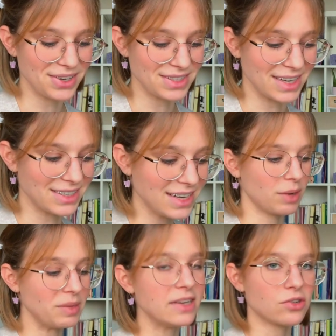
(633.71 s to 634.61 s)
is that
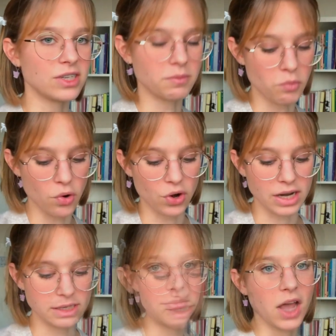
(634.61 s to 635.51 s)
I'm interested more
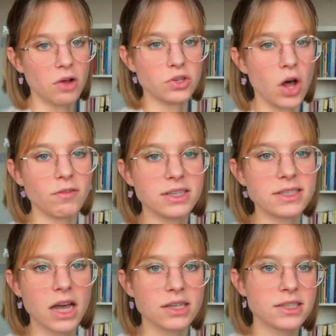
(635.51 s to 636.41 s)
in how the novel
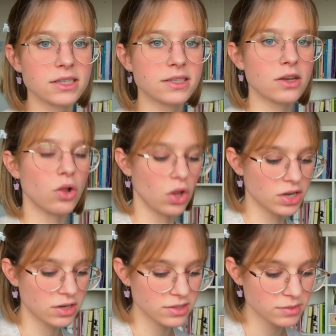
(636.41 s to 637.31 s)
discusses
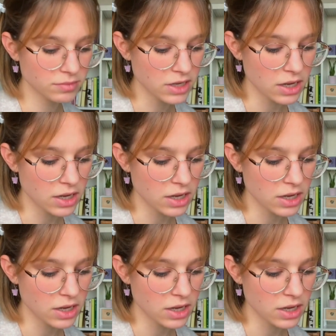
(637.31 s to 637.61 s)
colonialism